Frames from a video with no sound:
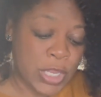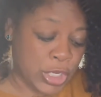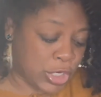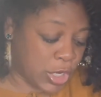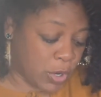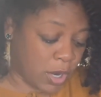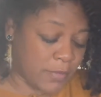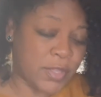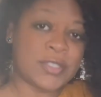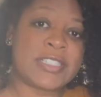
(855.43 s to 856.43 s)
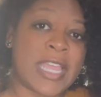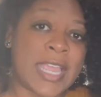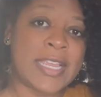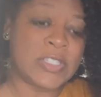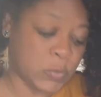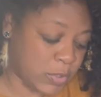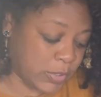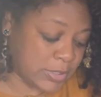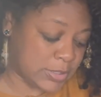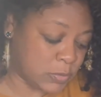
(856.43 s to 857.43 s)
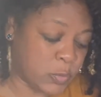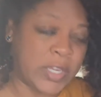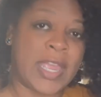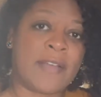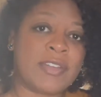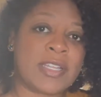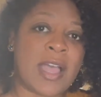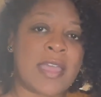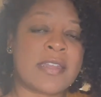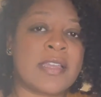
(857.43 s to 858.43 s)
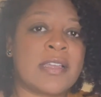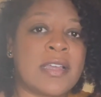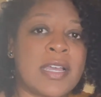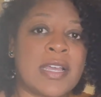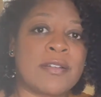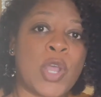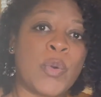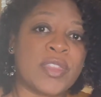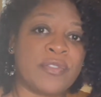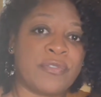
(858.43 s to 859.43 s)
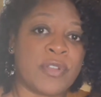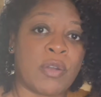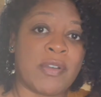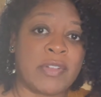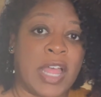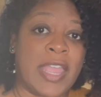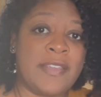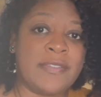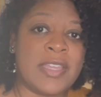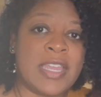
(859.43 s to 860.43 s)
you know, on those days where we have to kind of go with the flow of life.